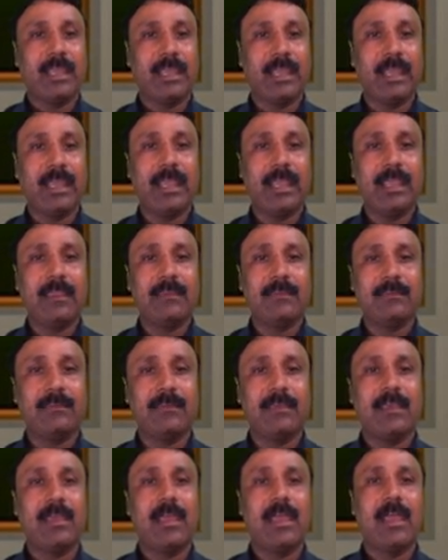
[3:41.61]
age,
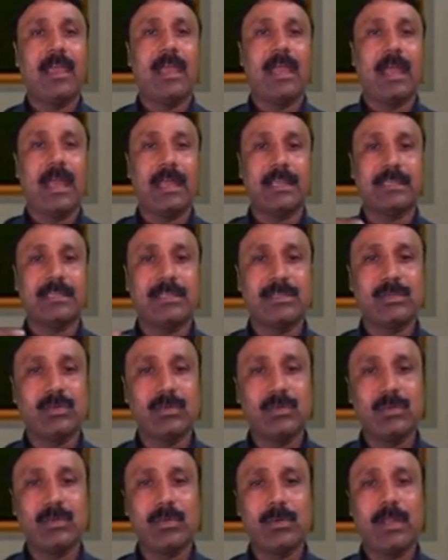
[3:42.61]

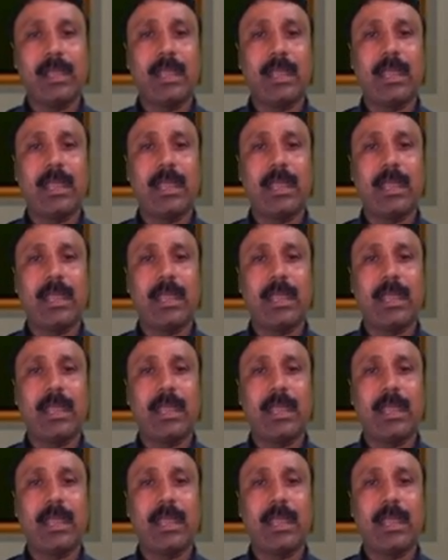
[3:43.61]
attitude